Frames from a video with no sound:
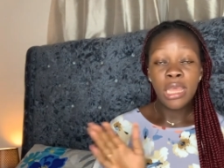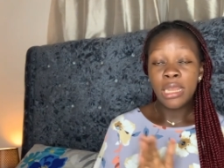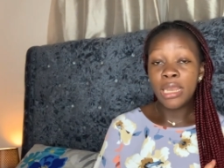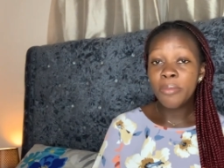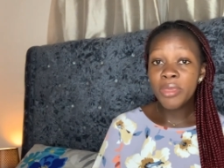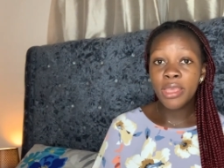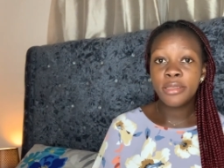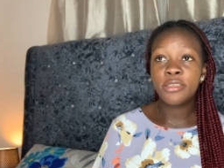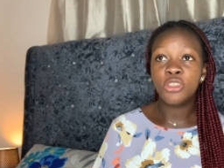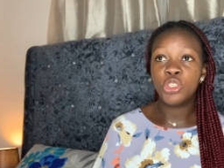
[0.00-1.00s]
let me
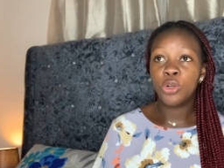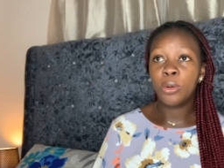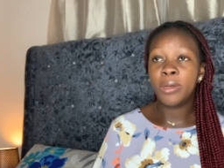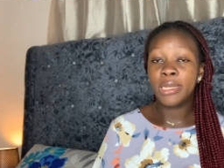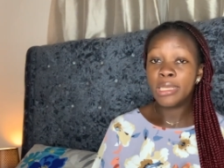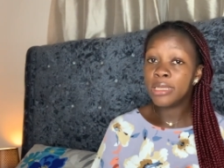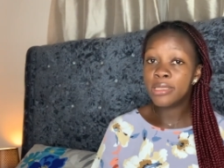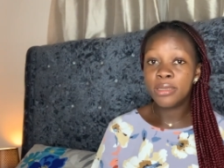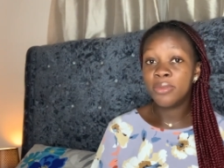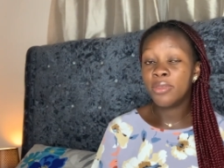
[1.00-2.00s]
get a job and get
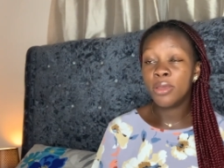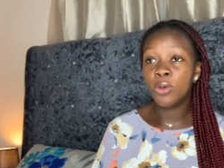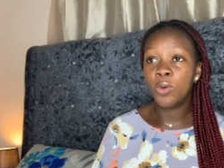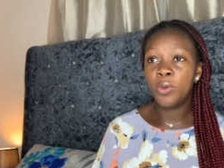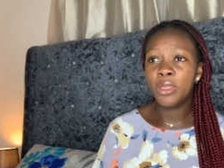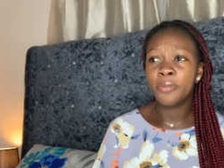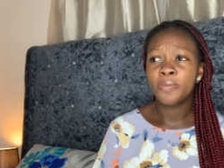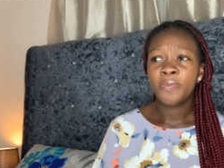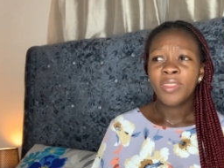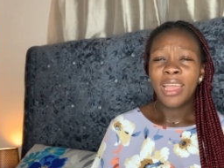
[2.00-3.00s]
something going
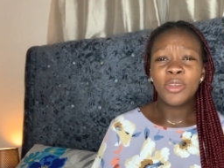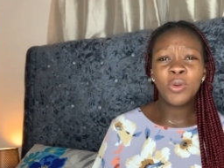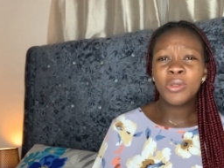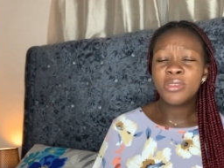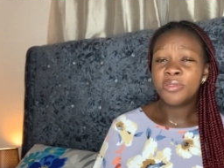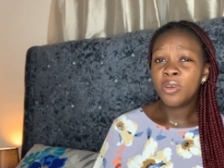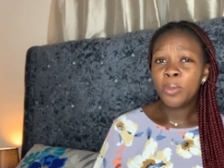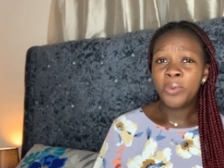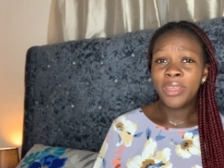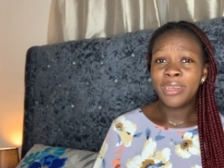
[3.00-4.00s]
i don't want to fall
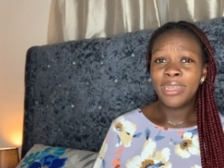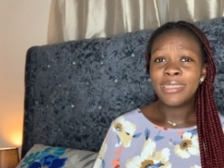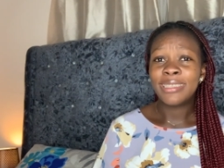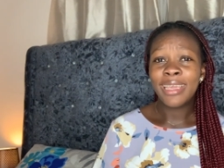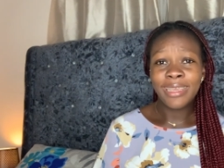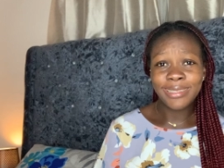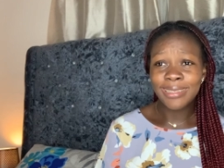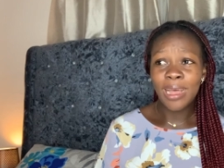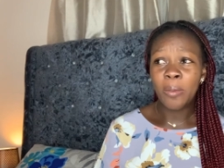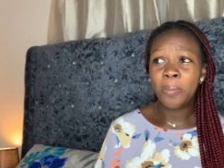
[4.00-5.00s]
pregnant
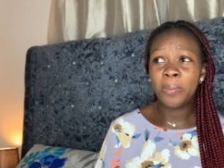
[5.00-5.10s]
asap